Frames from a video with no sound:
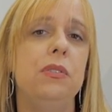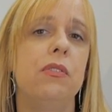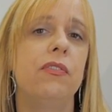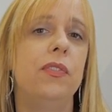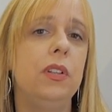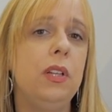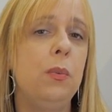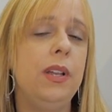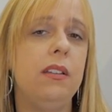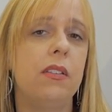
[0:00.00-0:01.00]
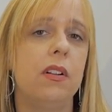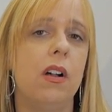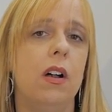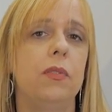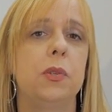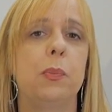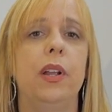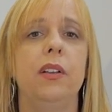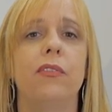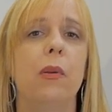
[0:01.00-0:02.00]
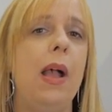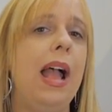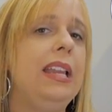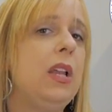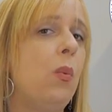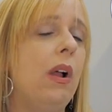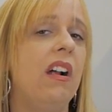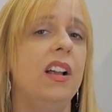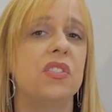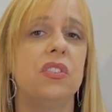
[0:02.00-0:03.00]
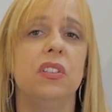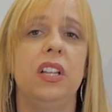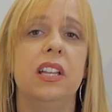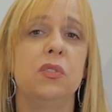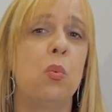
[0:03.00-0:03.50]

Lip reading: to have fully weaned their offspring from anywhere as early as